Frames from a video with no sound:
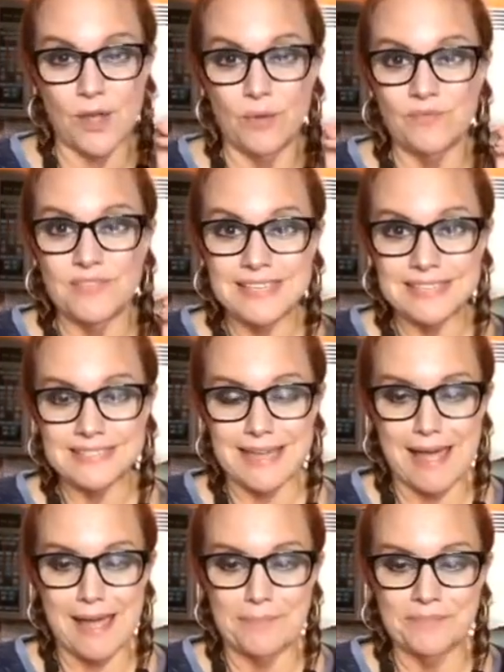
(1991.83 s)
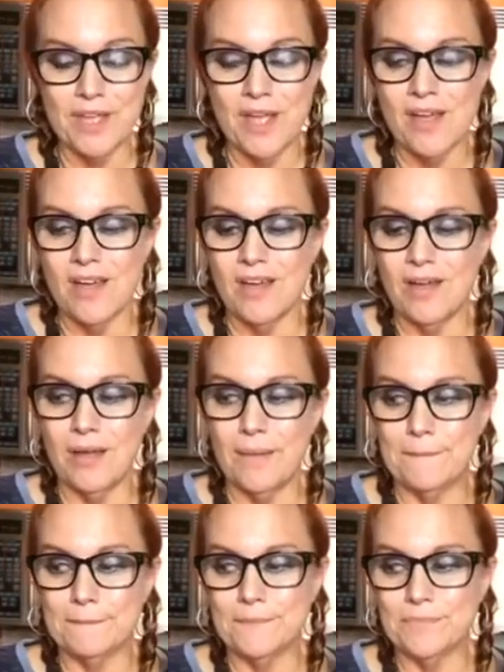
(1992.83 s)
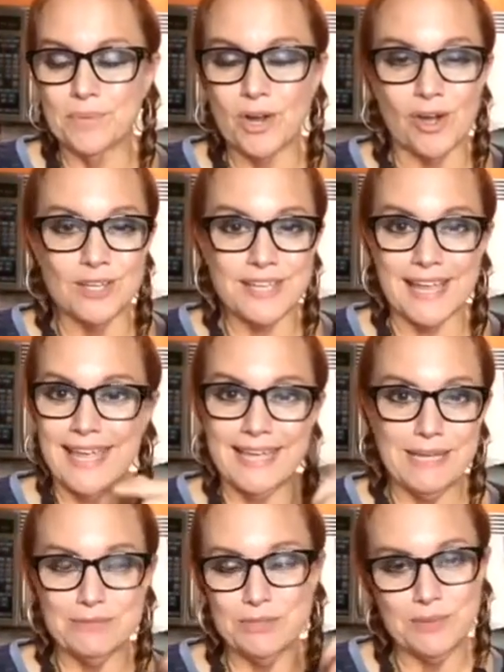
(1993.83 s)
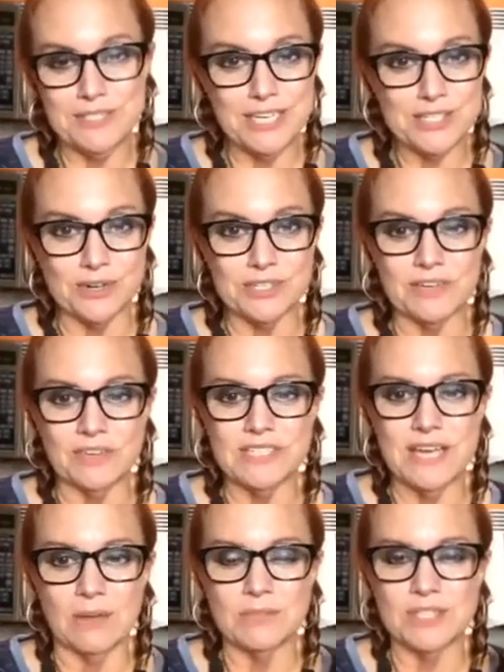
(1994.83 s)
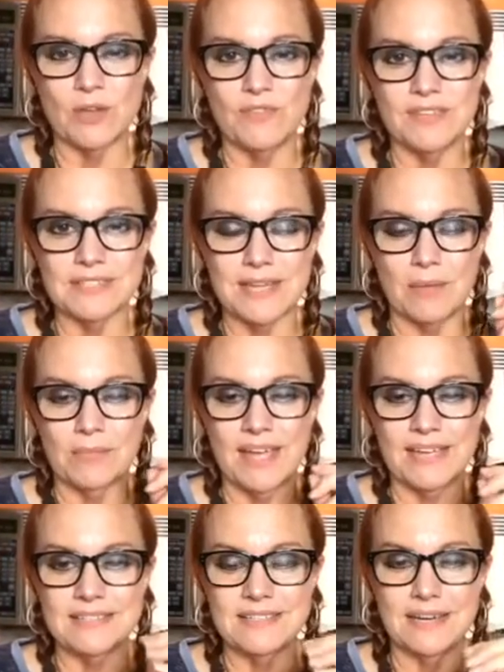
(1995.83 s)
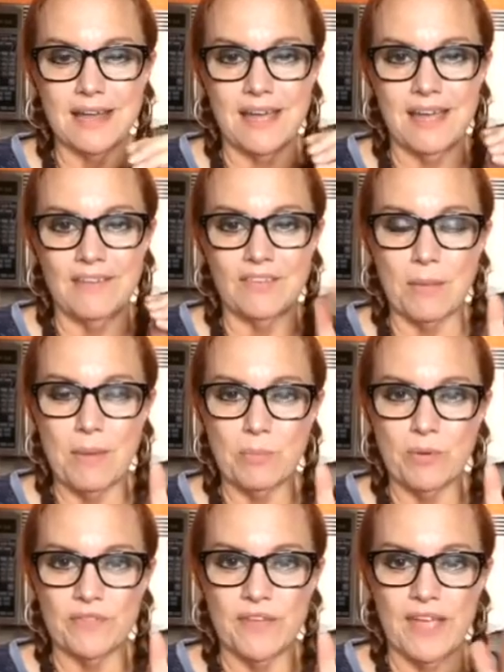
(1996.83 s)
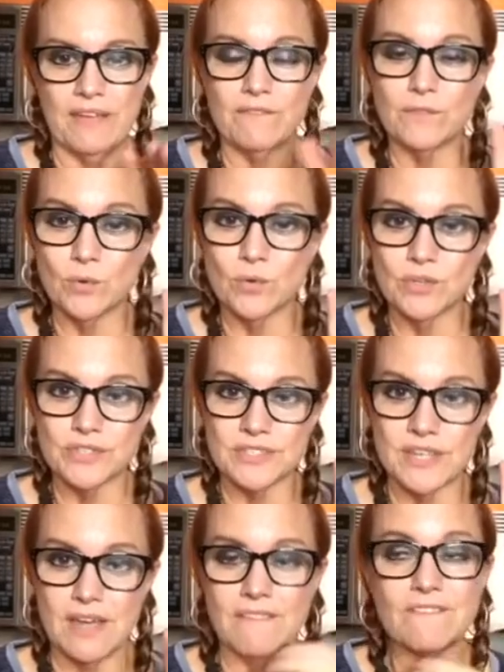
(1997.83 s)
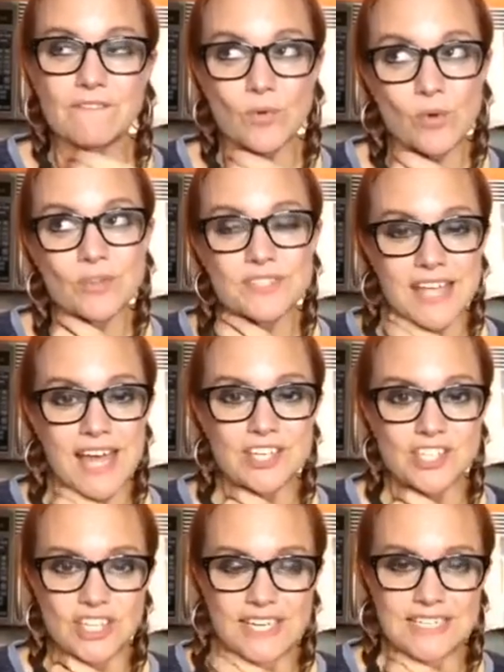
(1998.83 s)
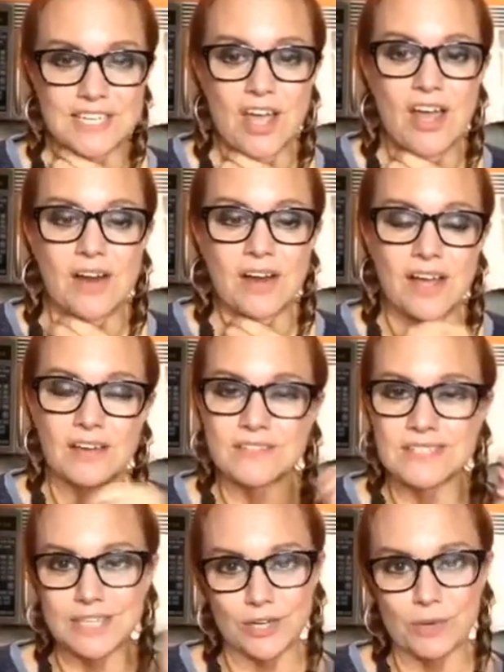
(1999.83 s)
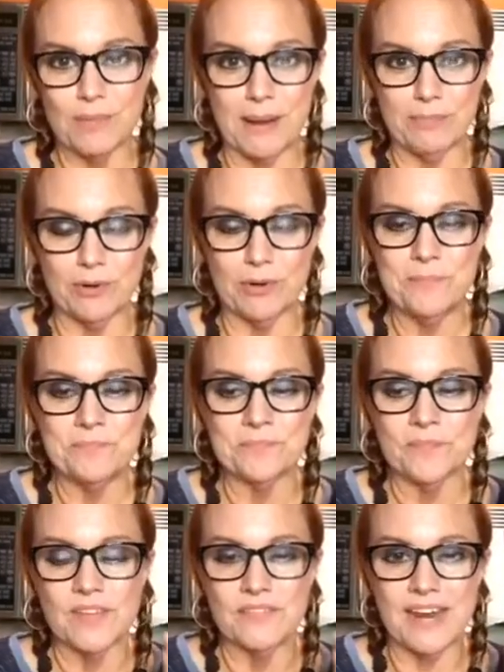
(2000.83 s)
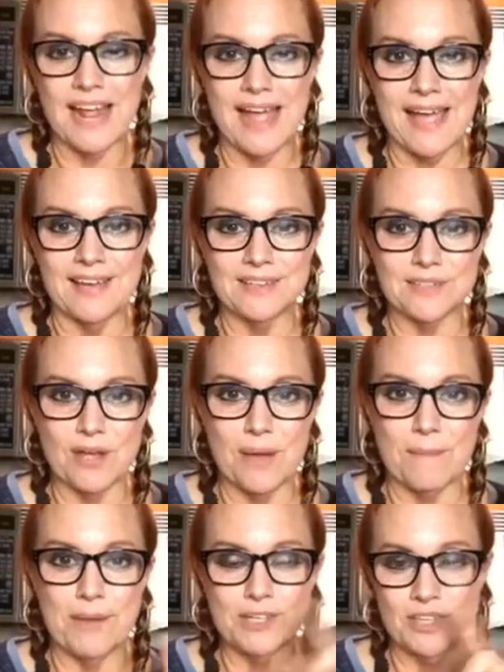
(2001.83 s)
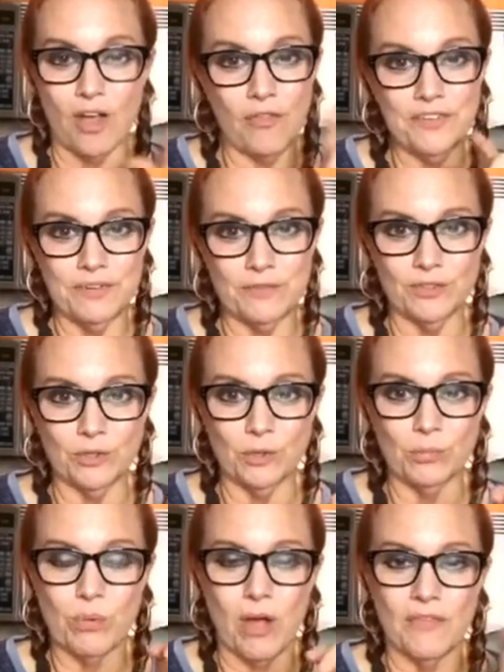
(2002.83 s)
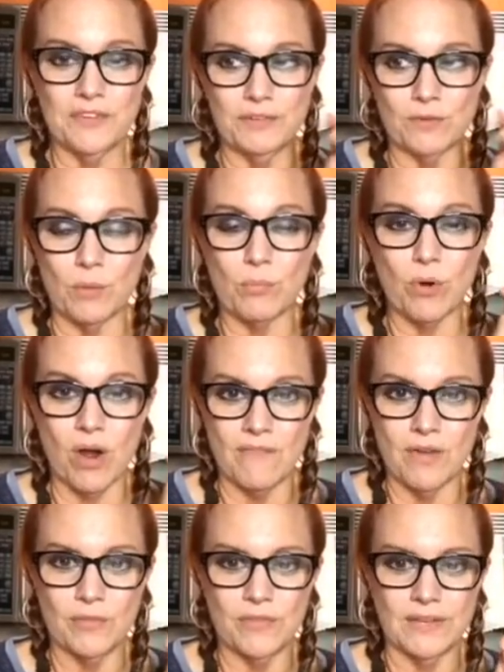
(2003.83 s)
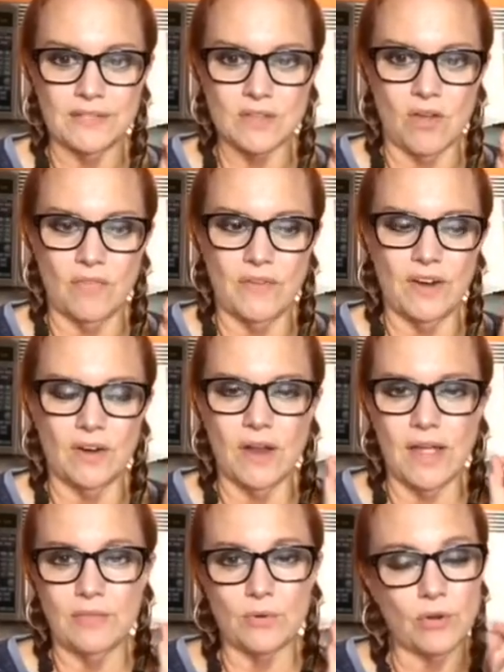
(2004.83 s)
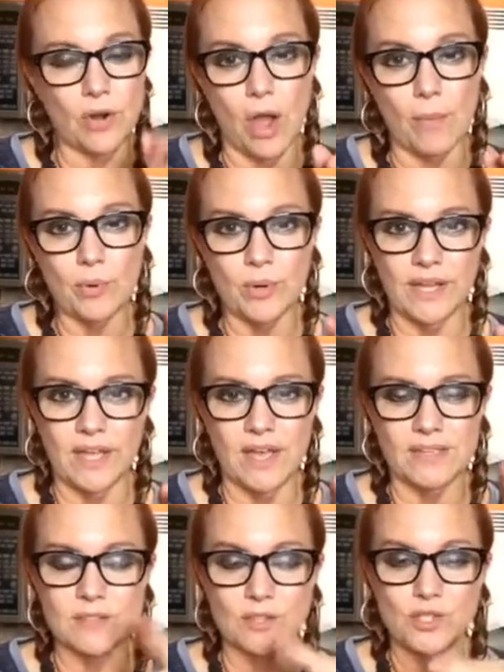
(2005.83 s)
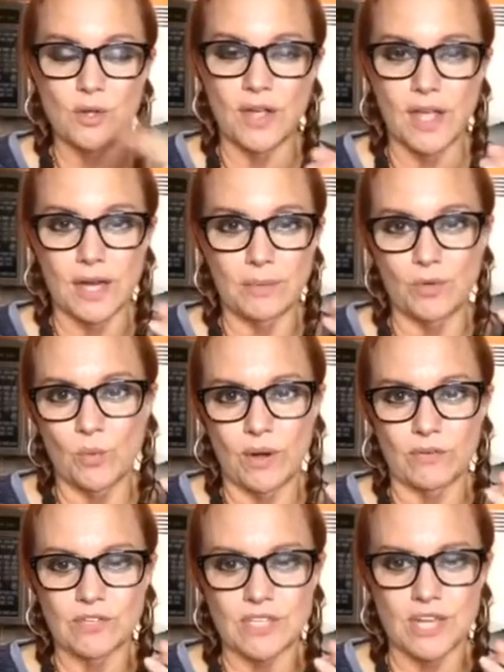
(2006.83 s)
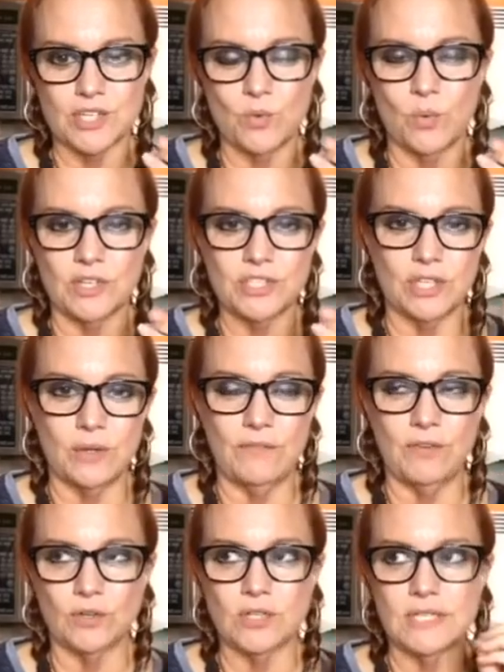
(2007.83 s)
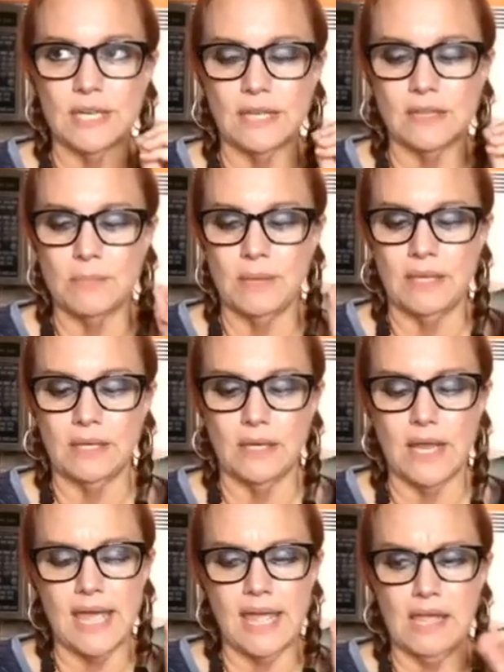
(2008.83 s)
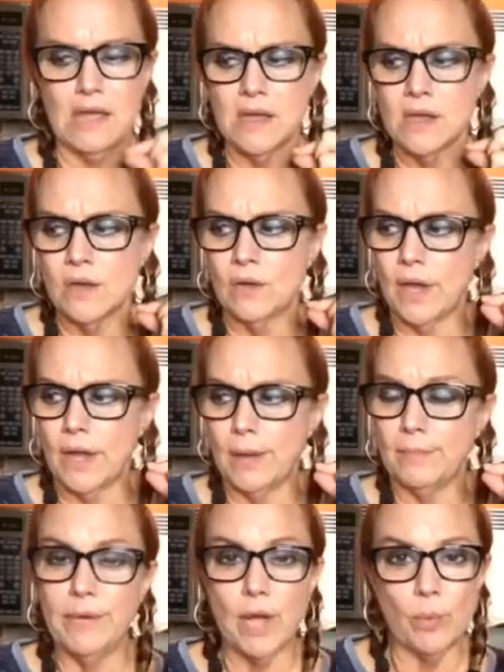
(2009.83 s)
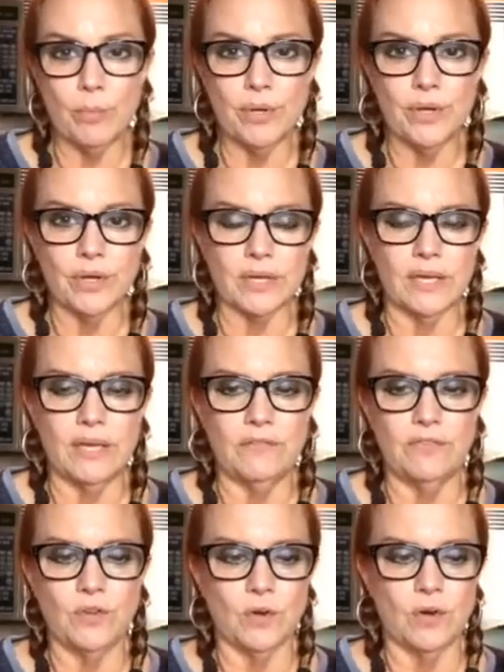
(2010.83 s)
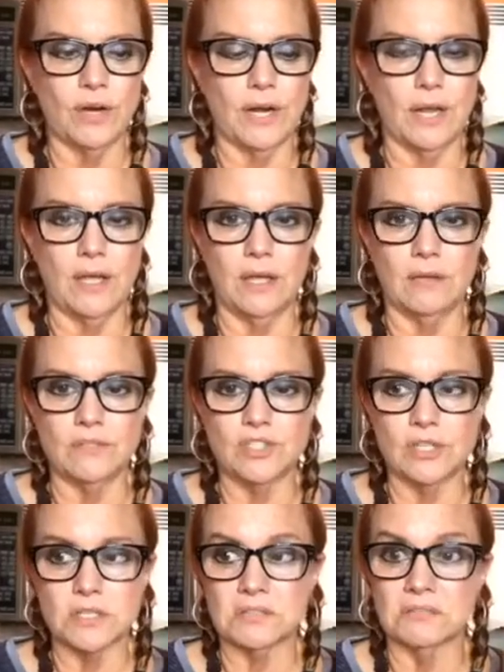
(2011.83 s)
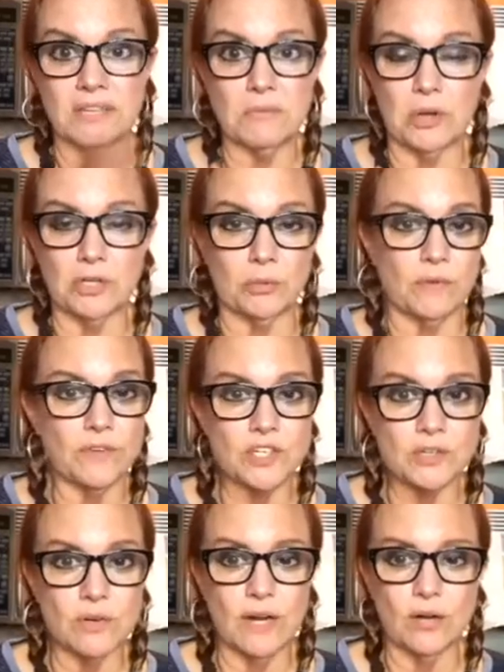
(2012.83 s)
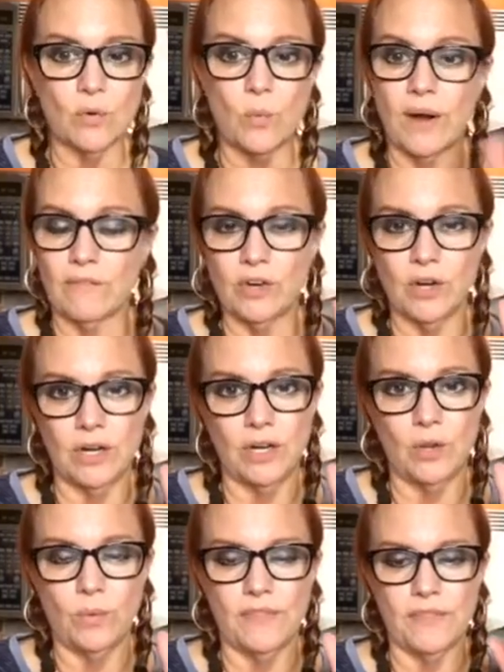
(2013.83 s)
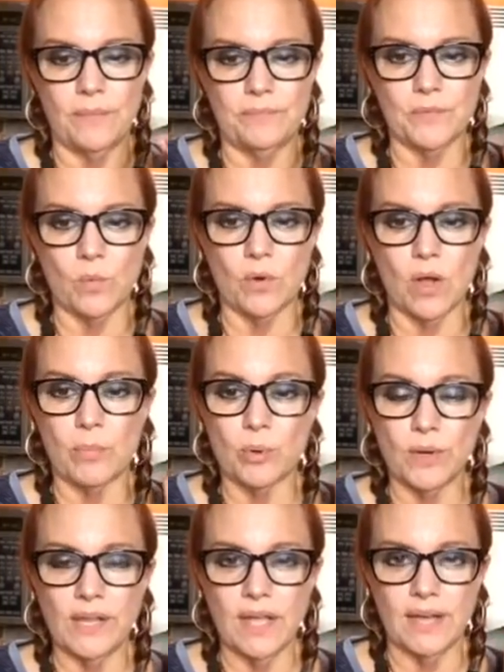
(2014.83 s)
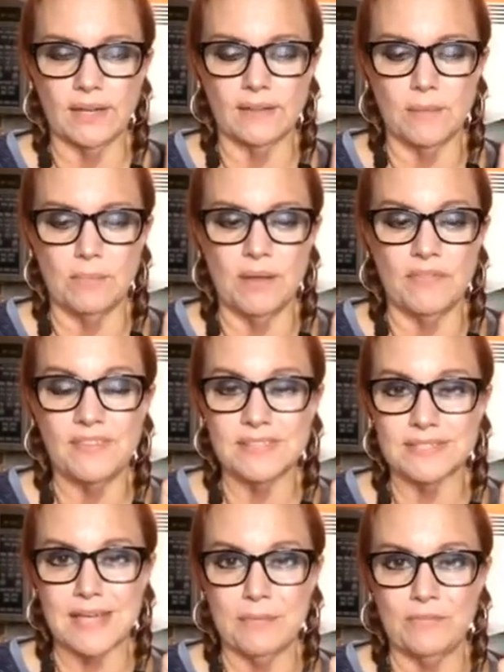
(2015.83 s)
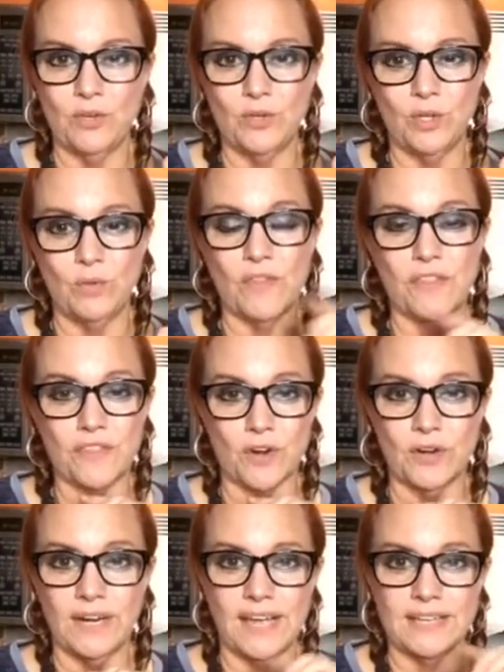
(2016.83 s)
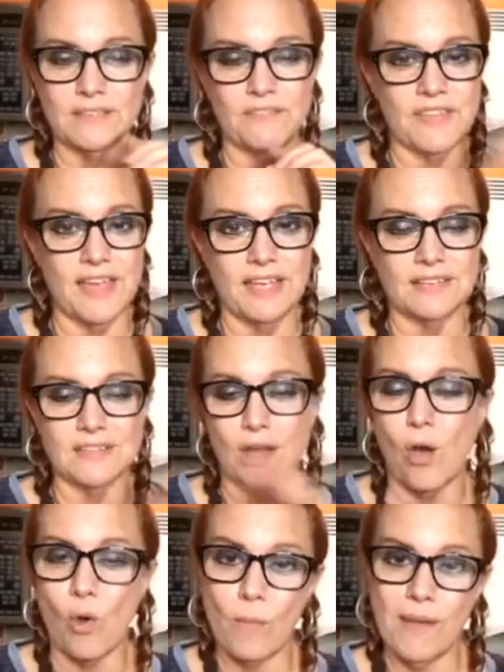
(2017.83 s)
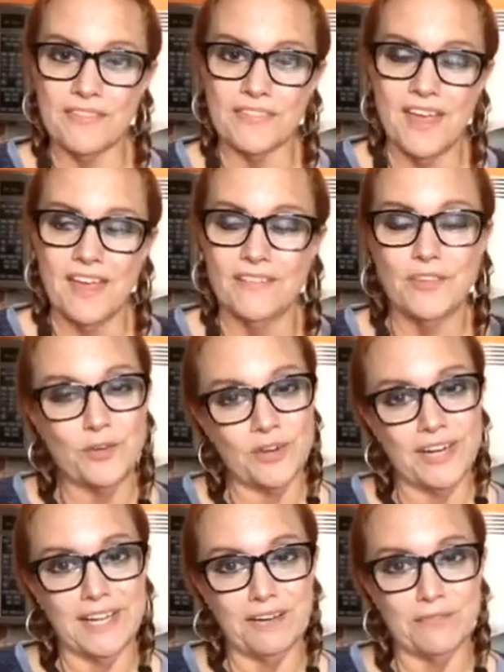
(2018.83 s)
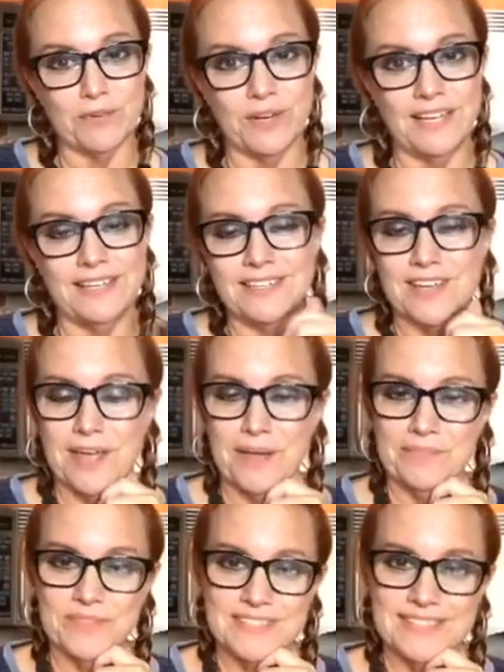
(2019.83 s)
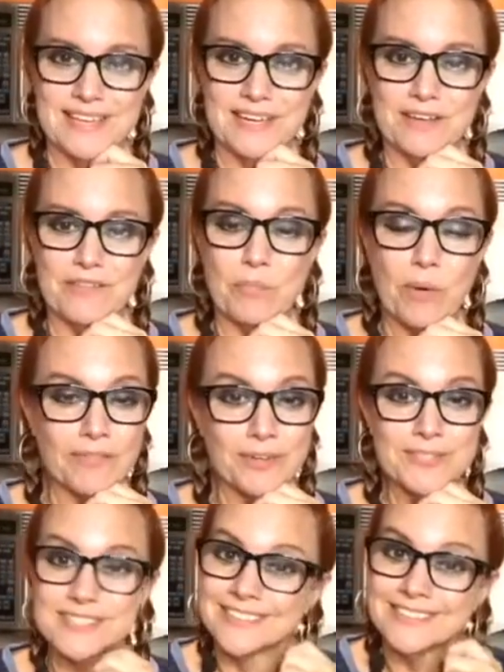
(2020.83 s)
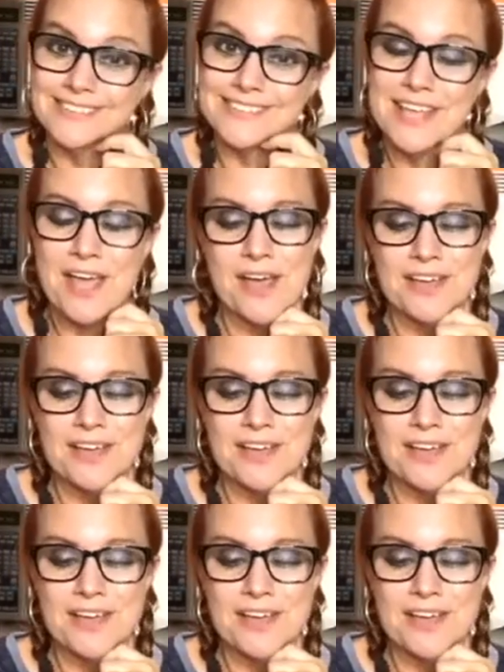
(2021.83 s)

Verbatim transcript: So this time, um, because I can't keep doing t-shirts every time, so this time Casey and I have come up with a full, a full size sheet of sticker paper that has a bunch of all the different little all the different bravo things on there and they're not pre-cut so that you can cut them to whatever size you want to if you're sticking them in a um, notebook, if you're gonna just leave them on your refrigerator, whatever you're gonna do with them, we're not pre-cutting them, but this time if you do the 30 days of thanks, the whole month, then you're gonna get a free um, set of Bravo stickers.